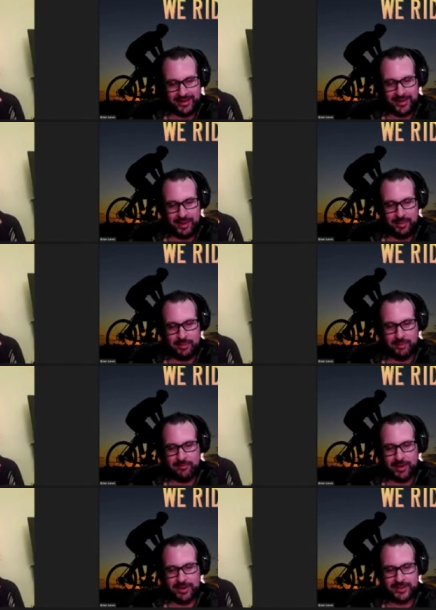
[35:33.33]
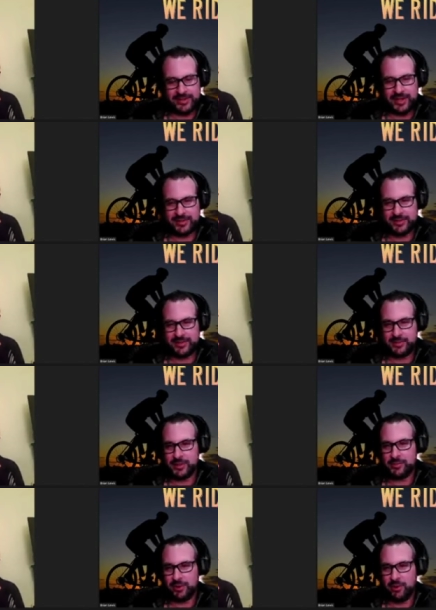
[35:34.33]
a lot of people are afraid these days,
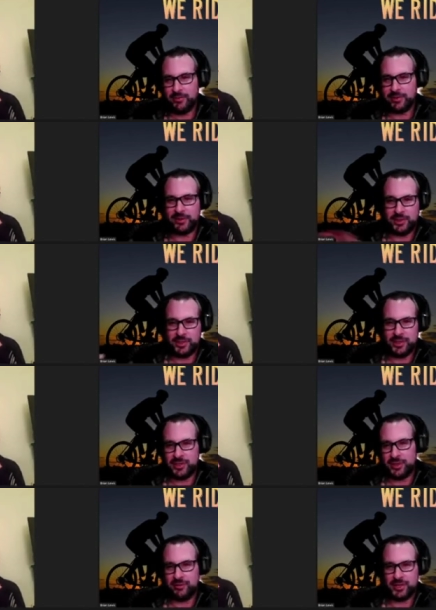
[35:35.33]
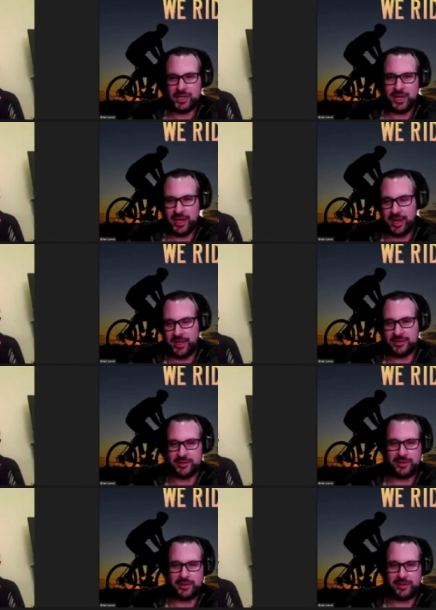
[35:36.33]
especially with COVID, to touch each other and shake hands and give